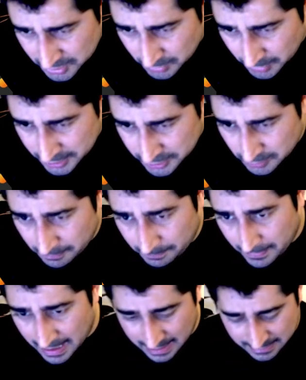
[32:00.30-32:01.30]
going to
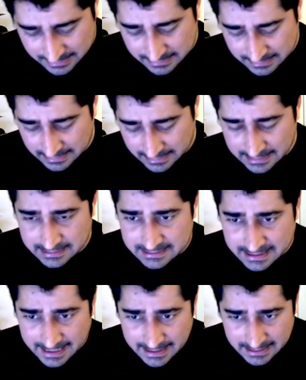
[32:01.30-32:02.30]
pass
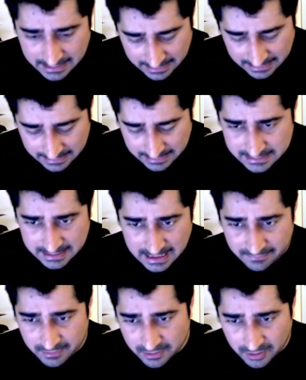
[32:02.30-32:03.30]
inside a list, I
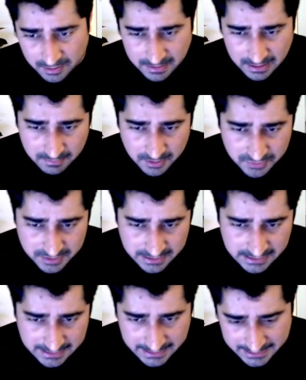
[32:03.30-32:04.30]
will not be able to see the
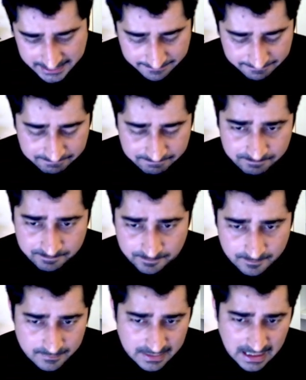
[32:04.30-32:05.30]
data.
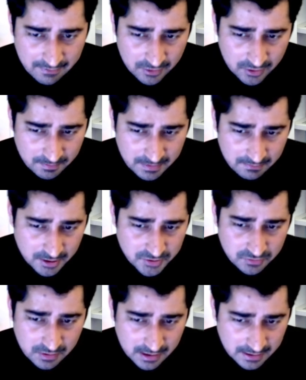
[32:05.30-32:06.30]
I will not be able to